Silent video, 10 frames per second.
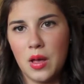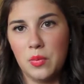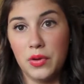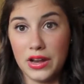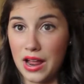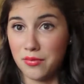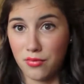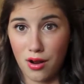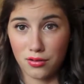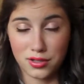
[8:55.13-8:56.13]
But
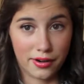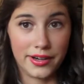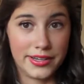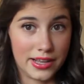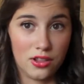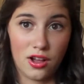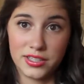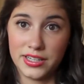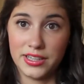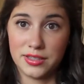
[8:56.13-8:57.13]
I'm starting to get
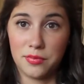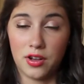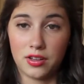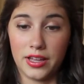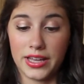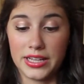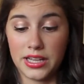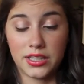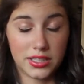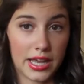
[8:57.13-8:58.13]
lost in this book. Like,
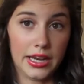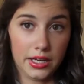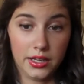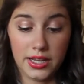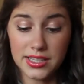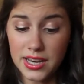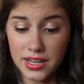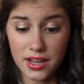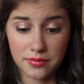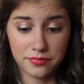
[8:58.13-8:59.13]
it, it's getting, it's
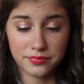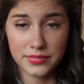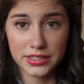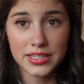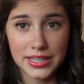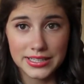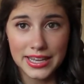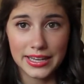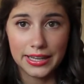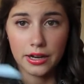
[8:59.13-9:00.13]
getting good. It's getting